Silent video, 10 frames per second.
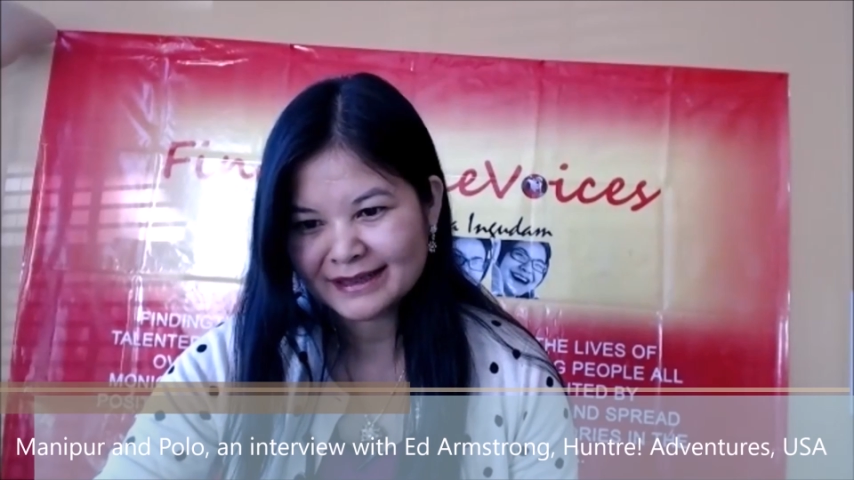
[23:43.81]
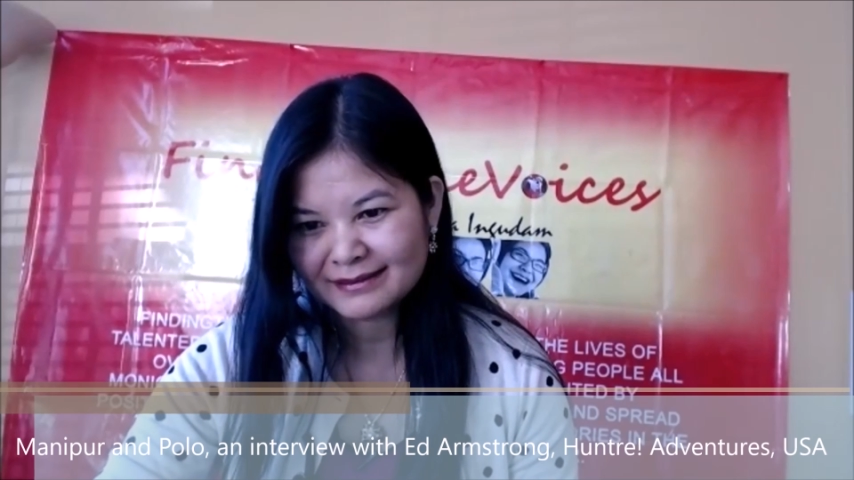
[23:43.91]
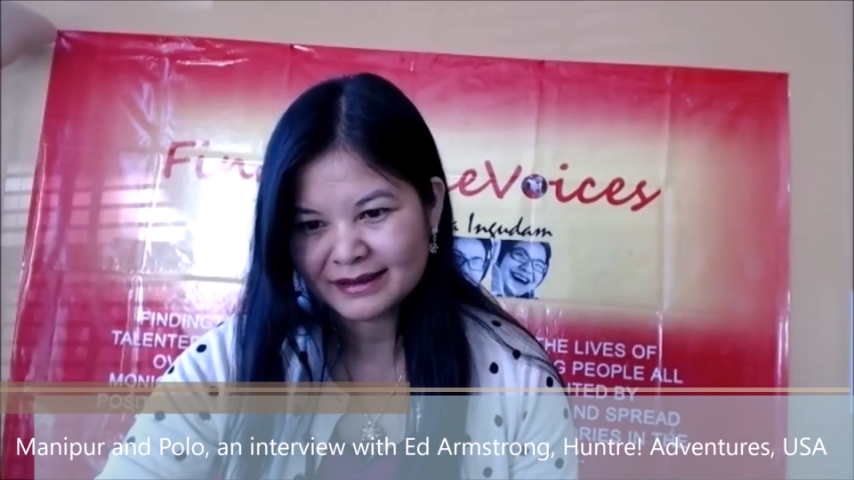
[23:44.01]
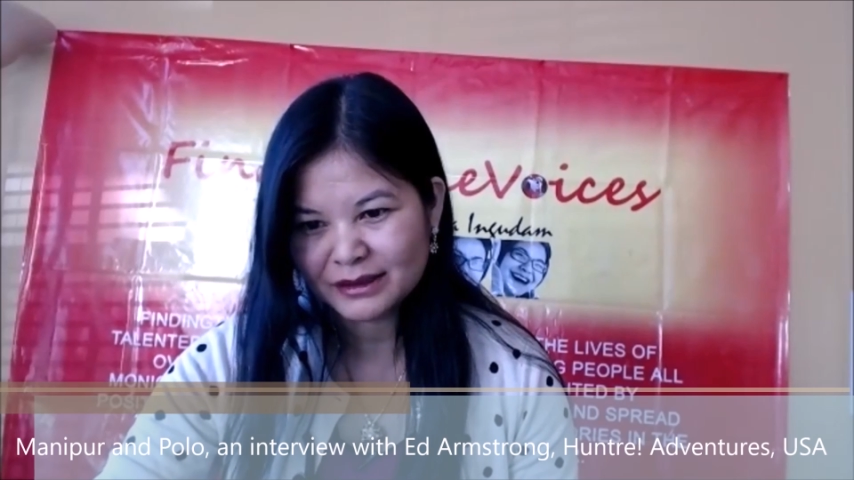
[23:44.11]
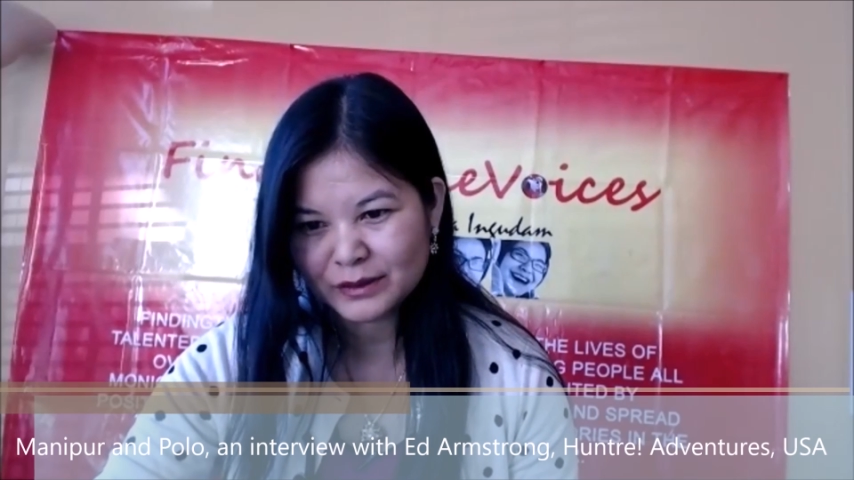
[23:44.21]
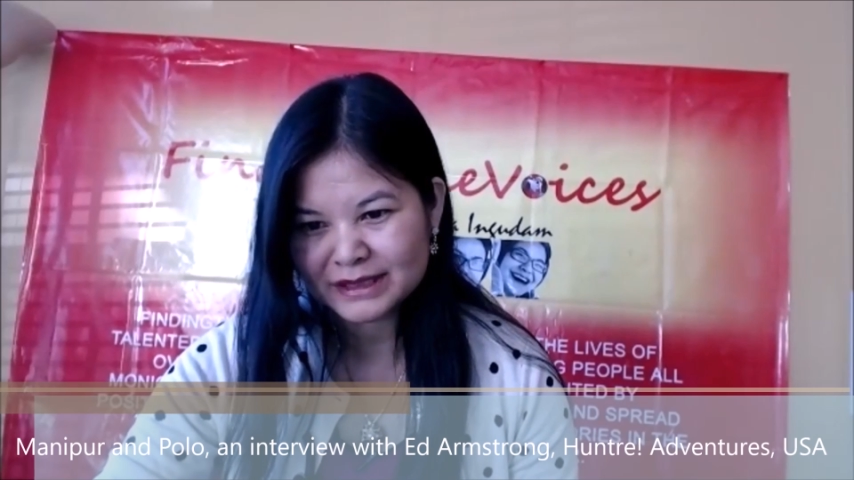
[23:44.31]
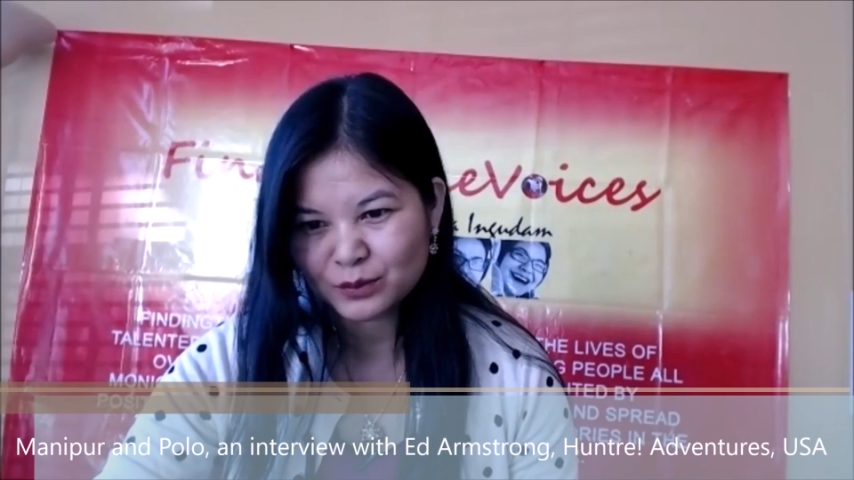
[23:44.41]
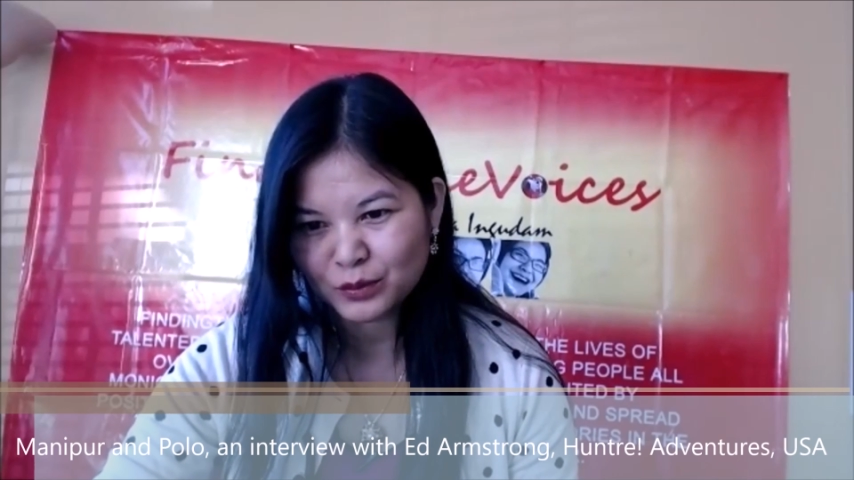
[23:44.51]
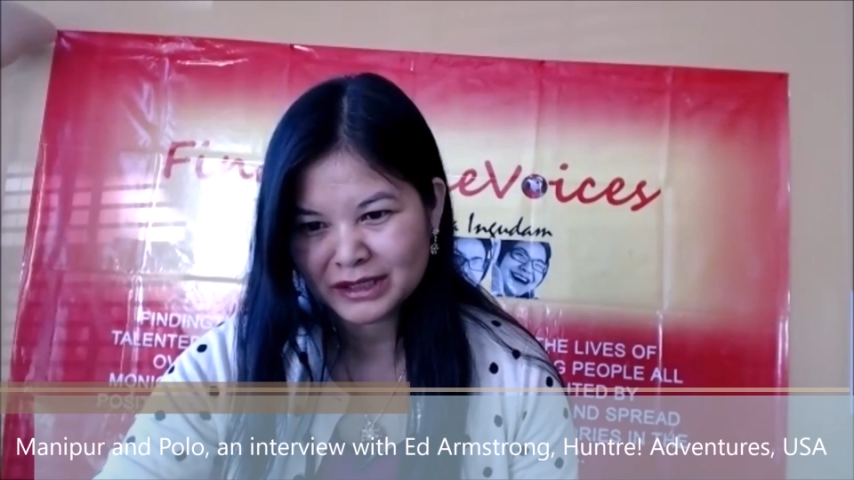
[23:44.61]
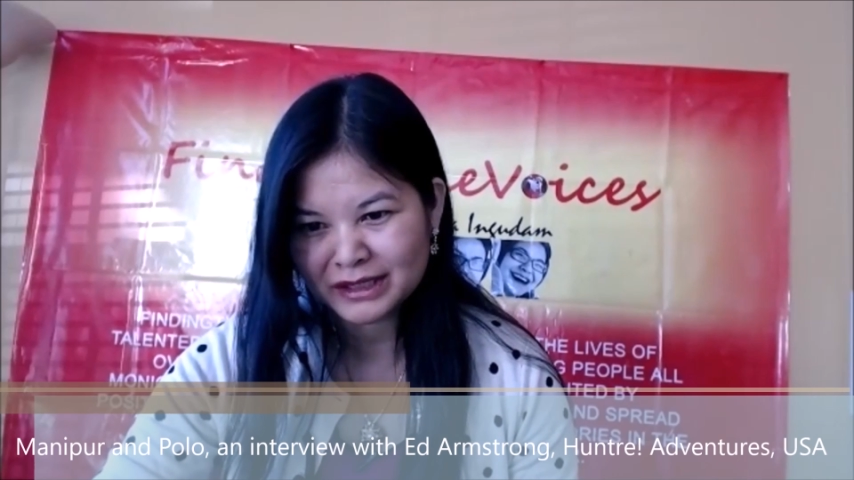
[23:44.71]
And
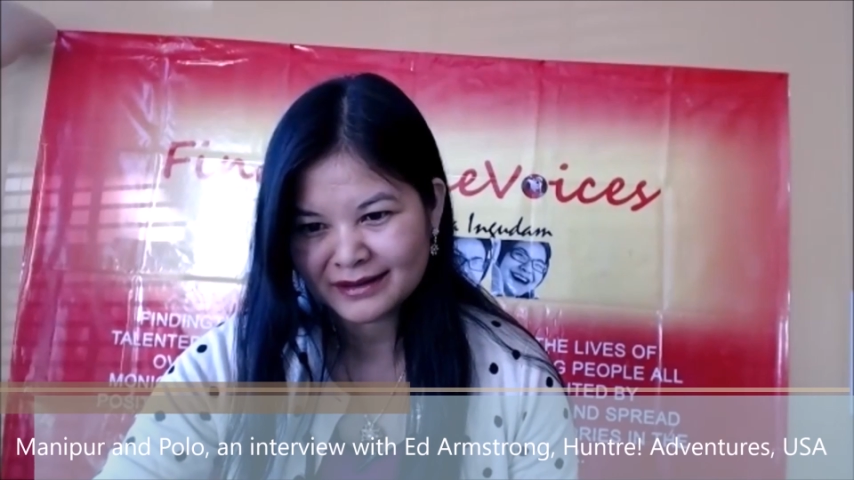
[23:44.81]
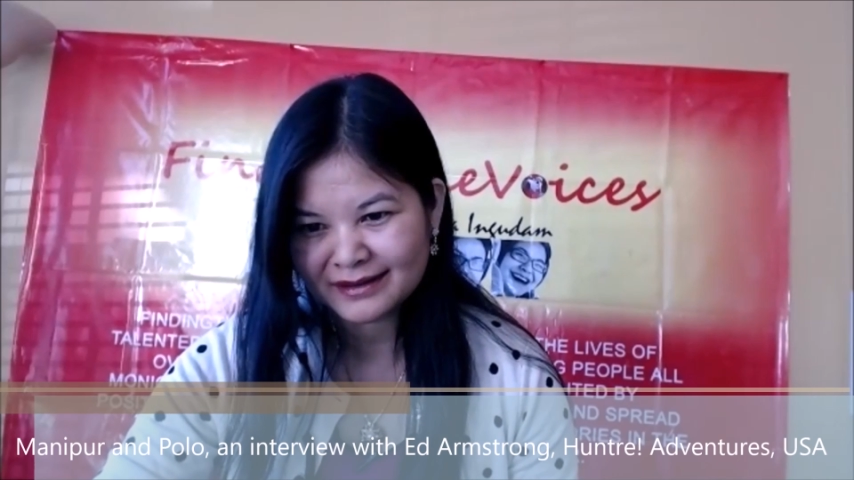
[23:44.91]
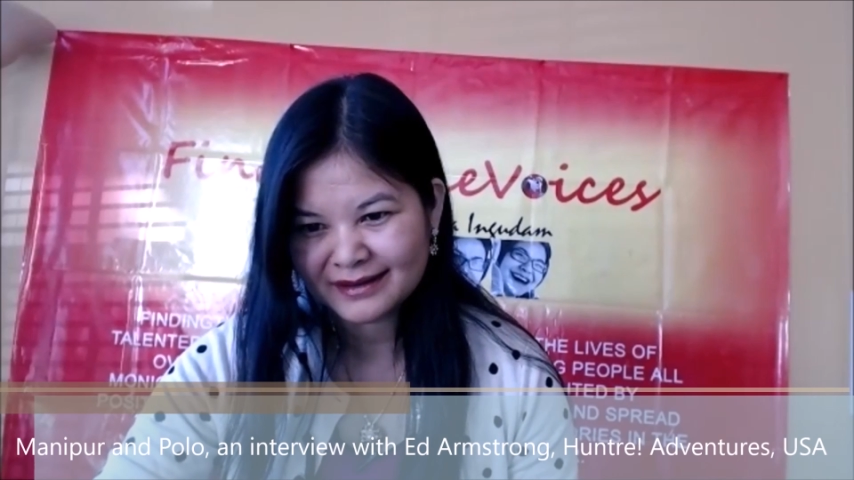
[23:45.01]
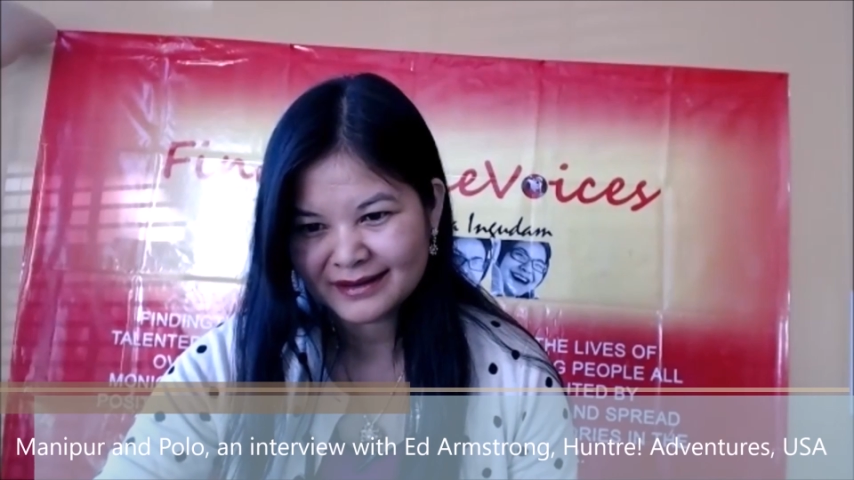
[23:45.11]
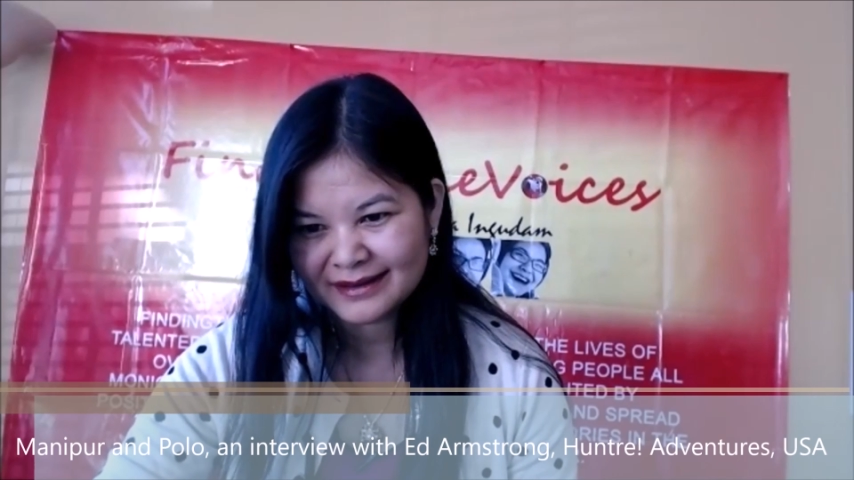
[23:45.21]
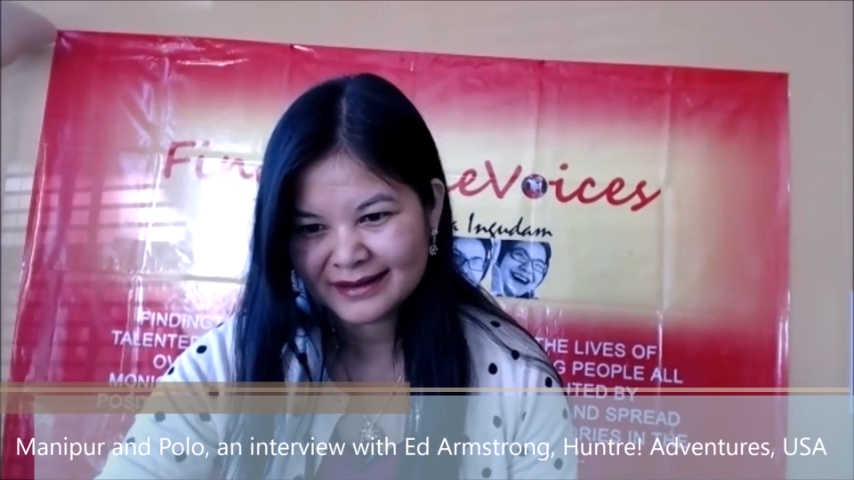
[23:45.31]
US won.